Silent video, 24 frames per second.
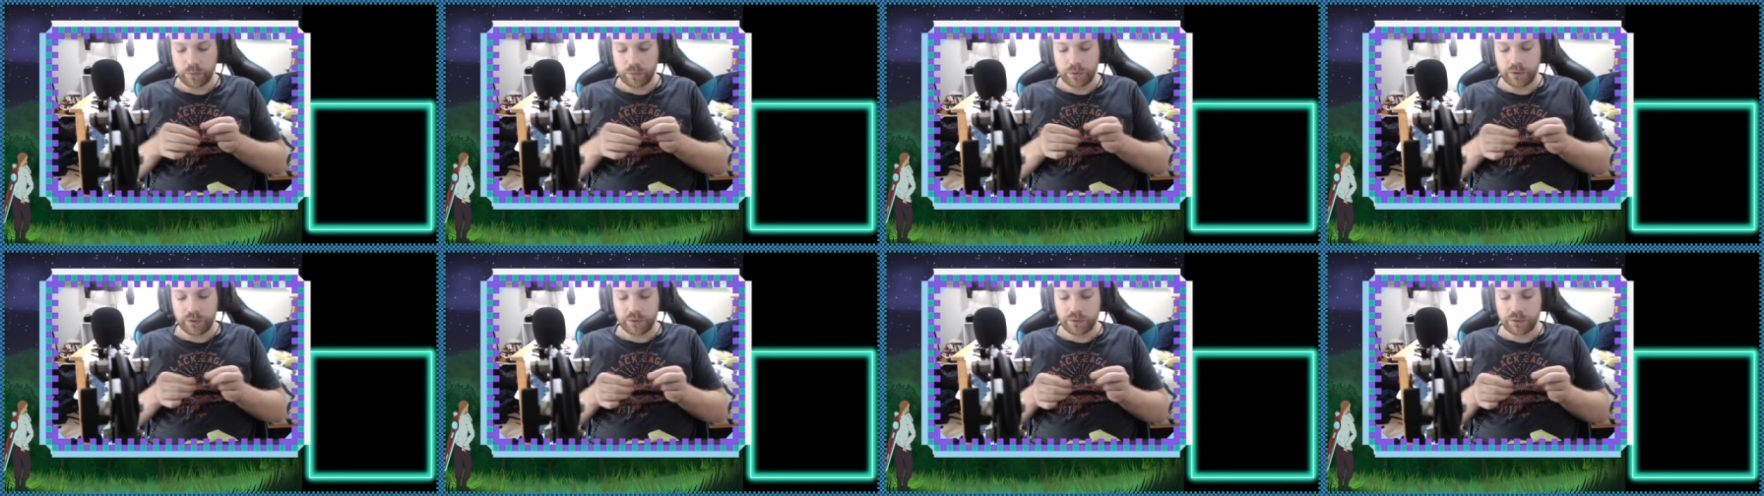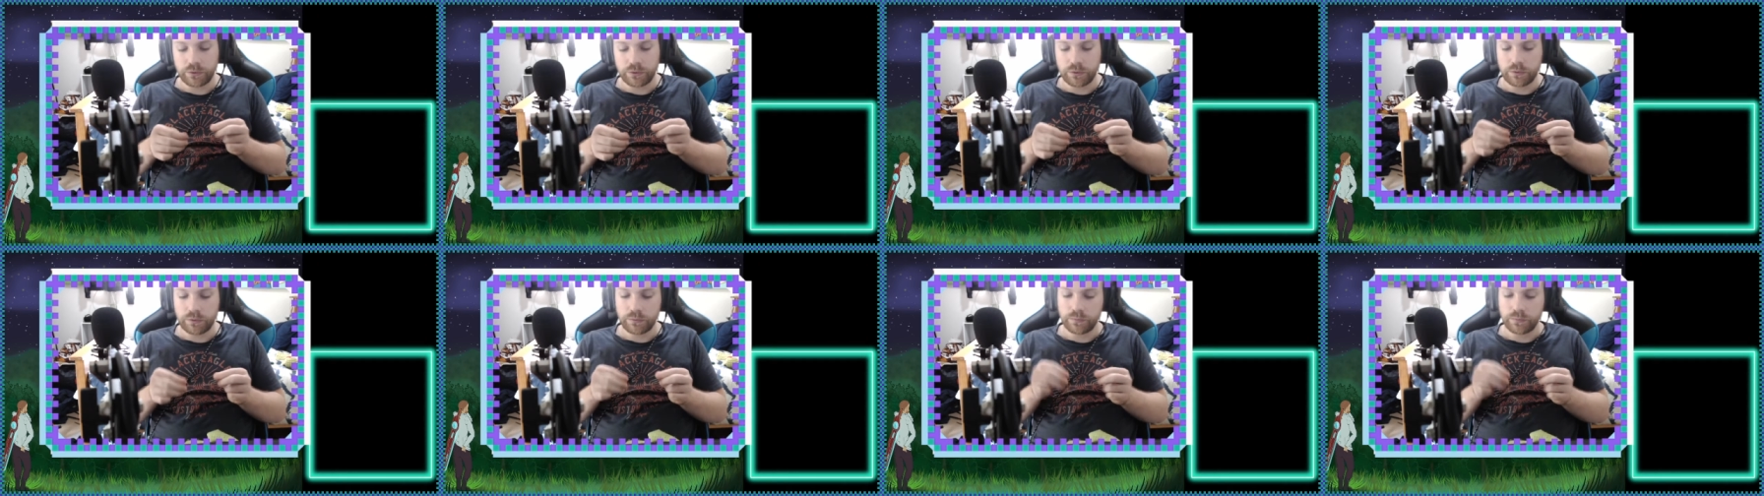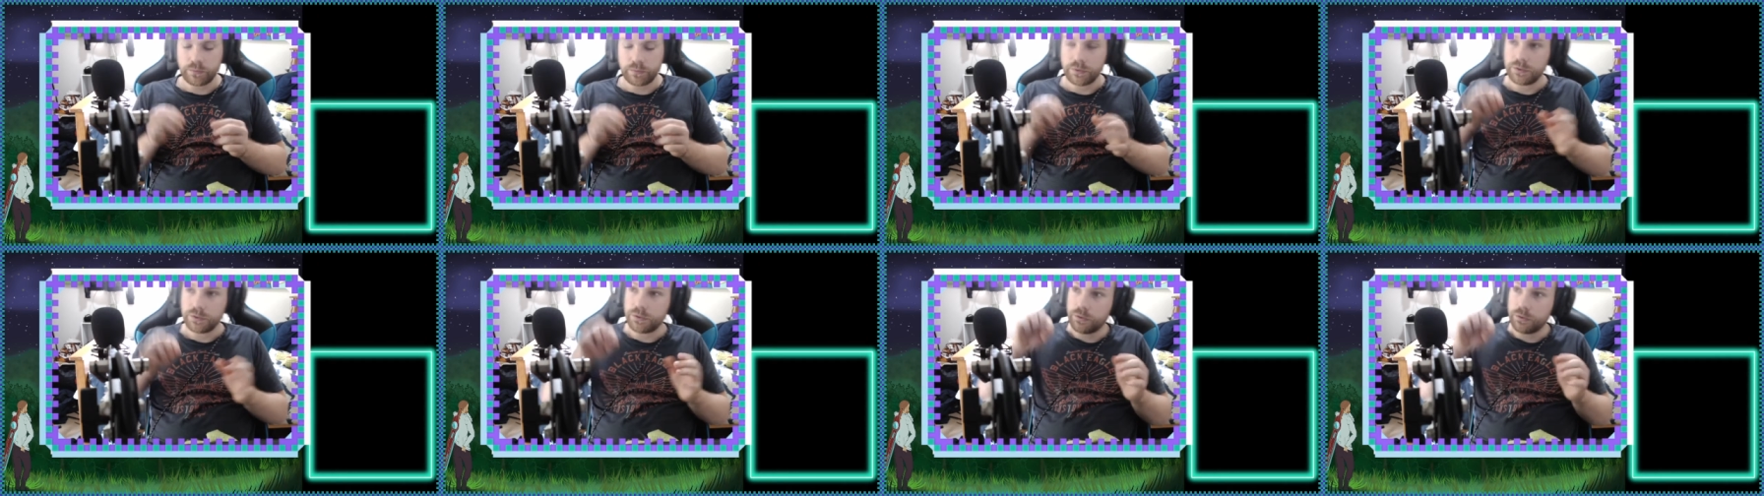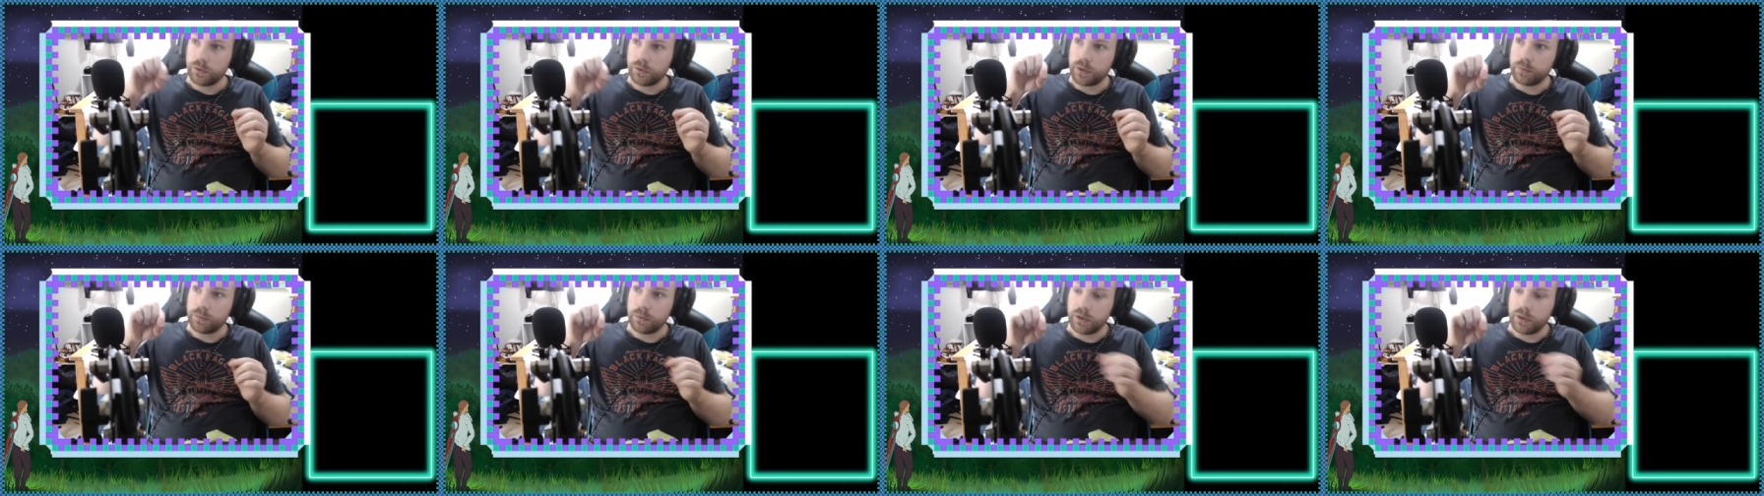what you do is you
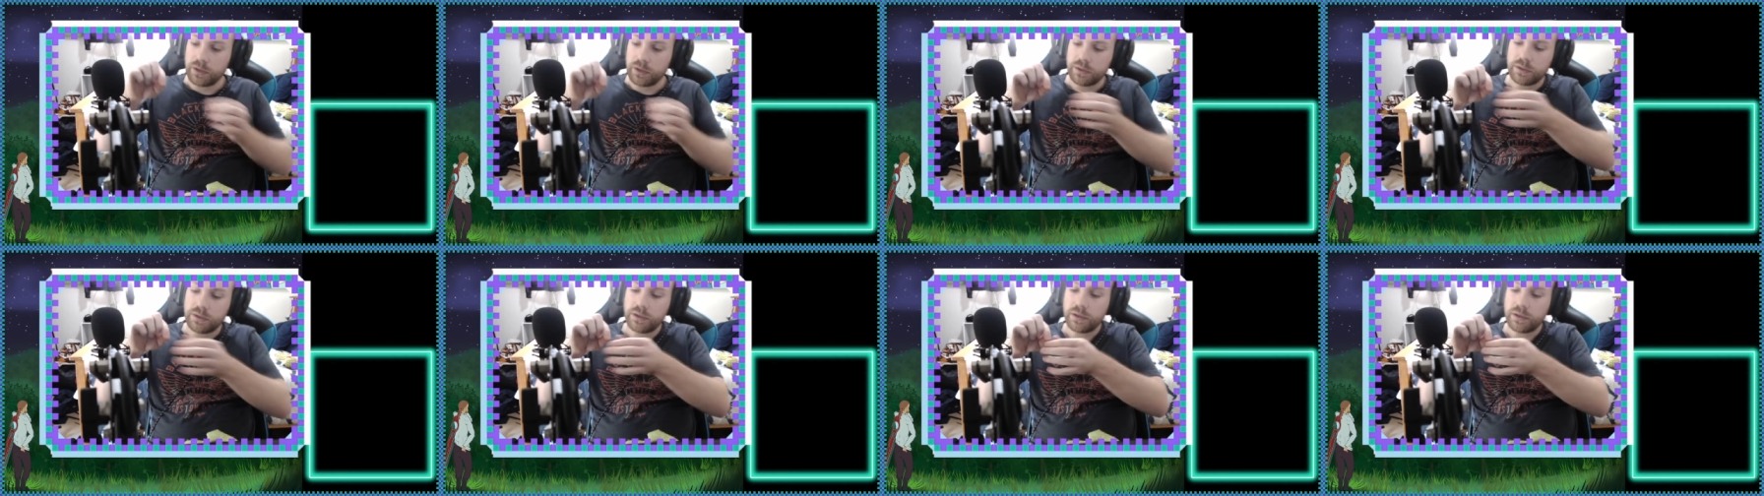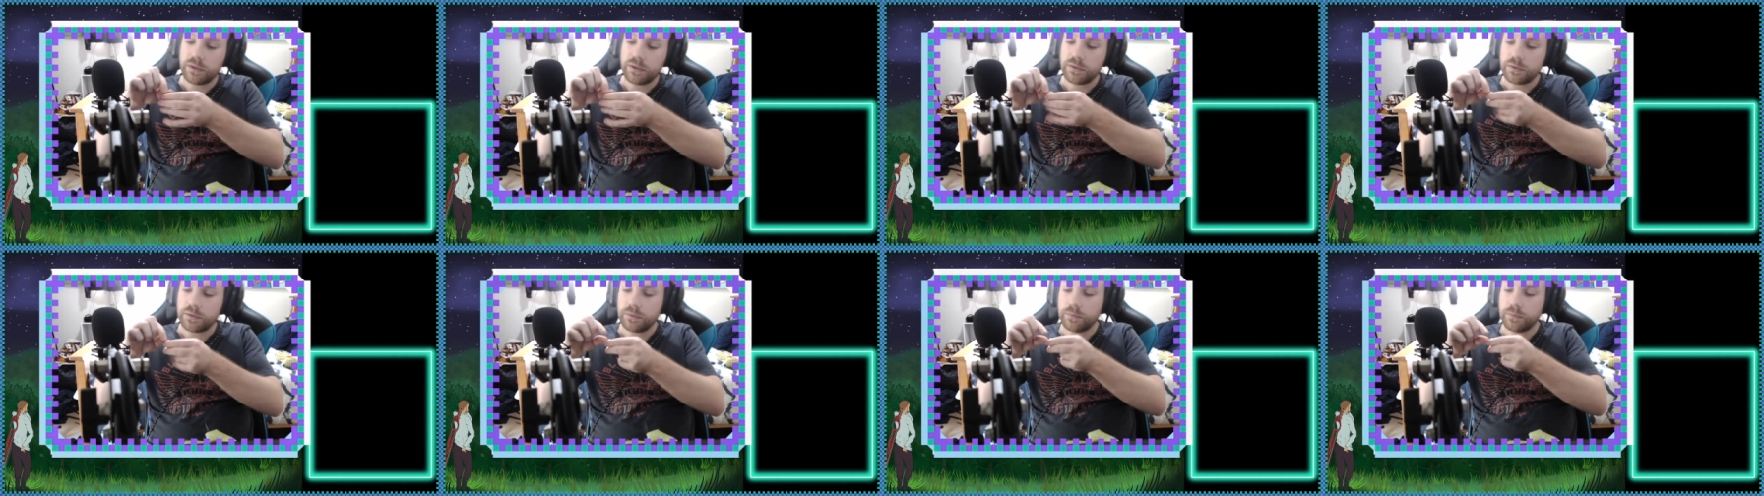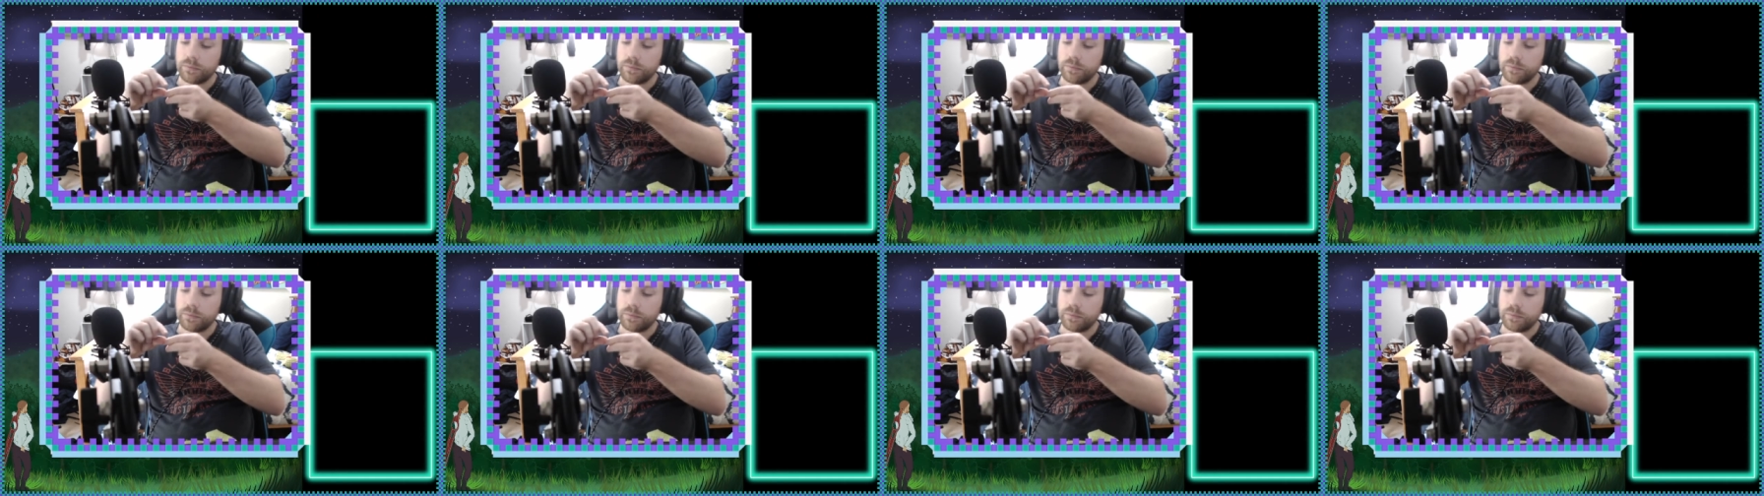grab right at the end